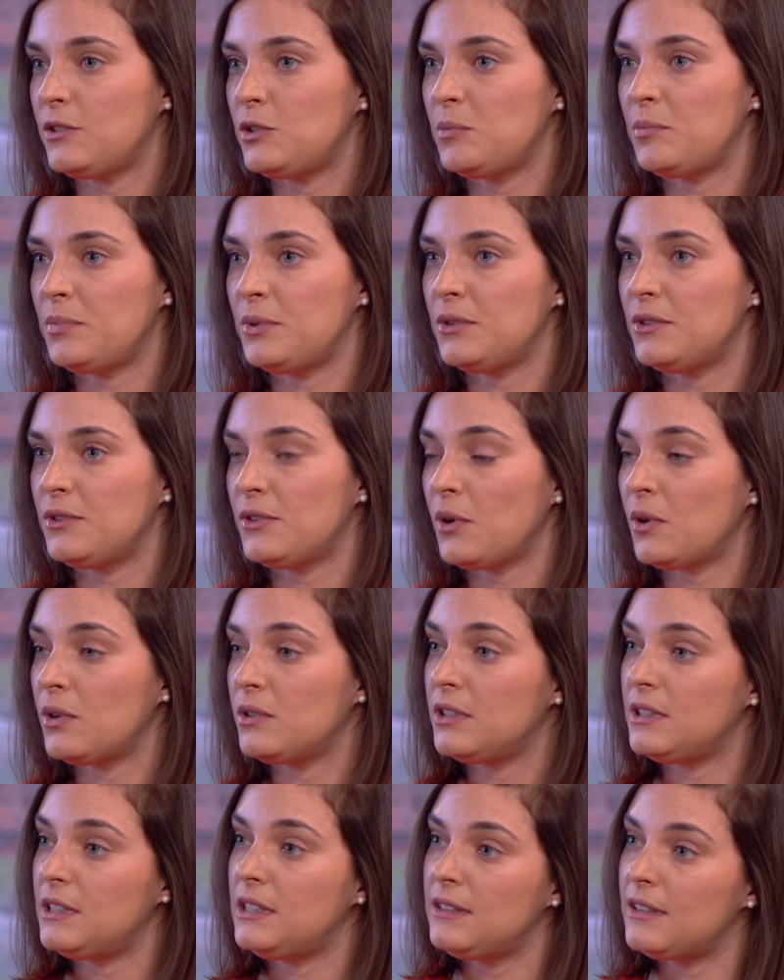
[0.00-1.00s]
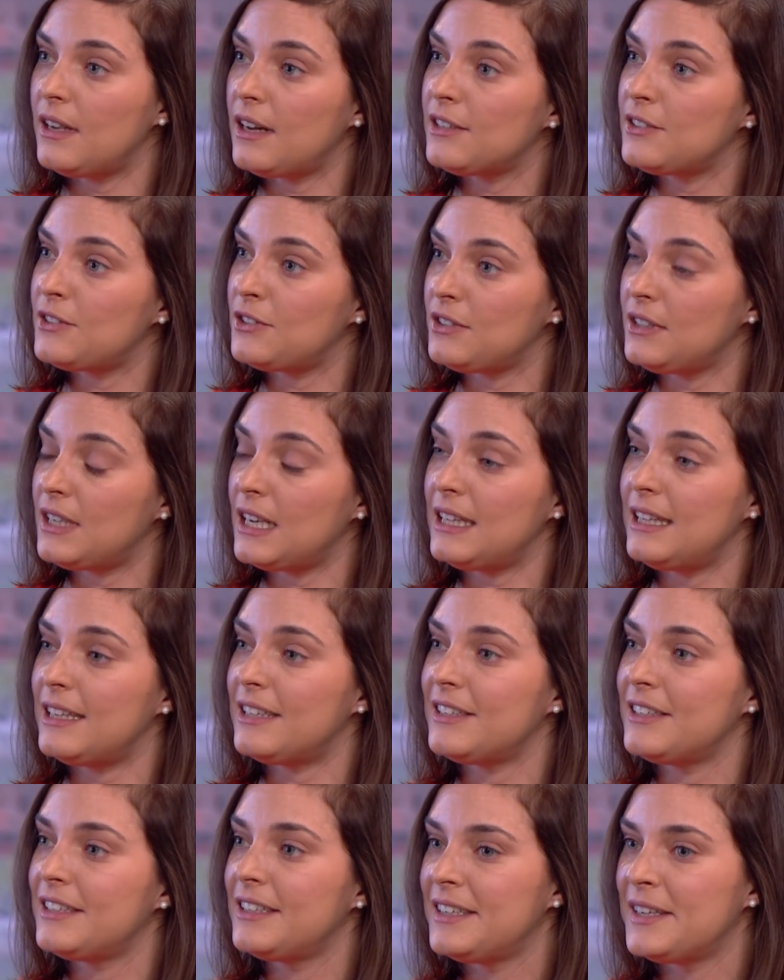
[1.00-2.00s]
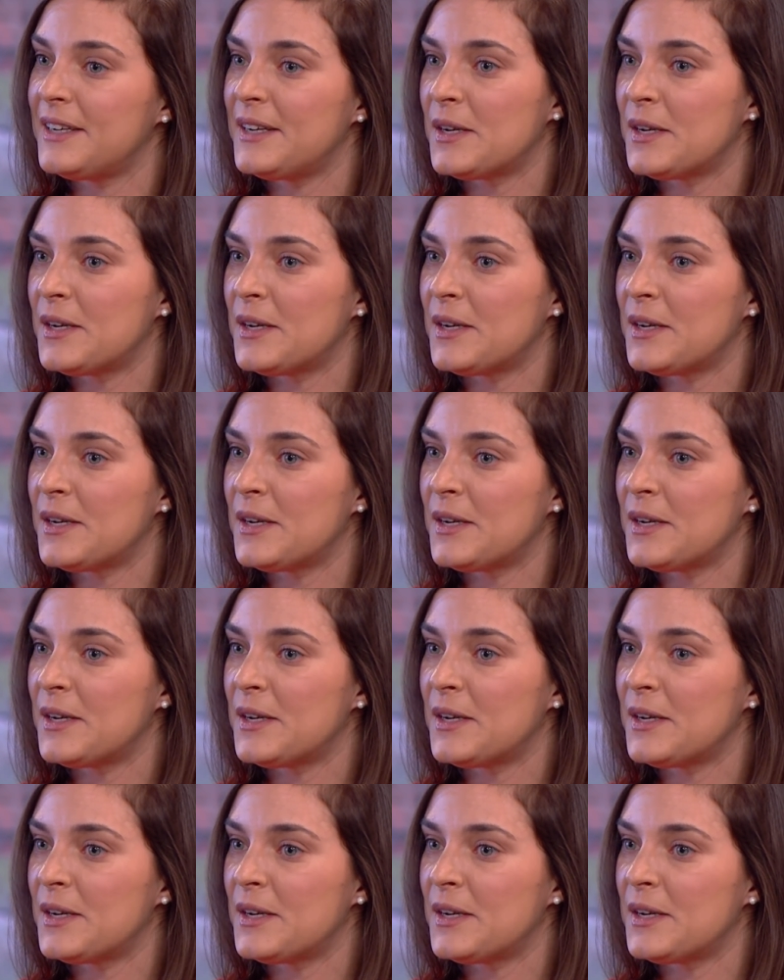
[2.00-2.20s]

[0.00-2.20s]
and to put all the details together. Mm.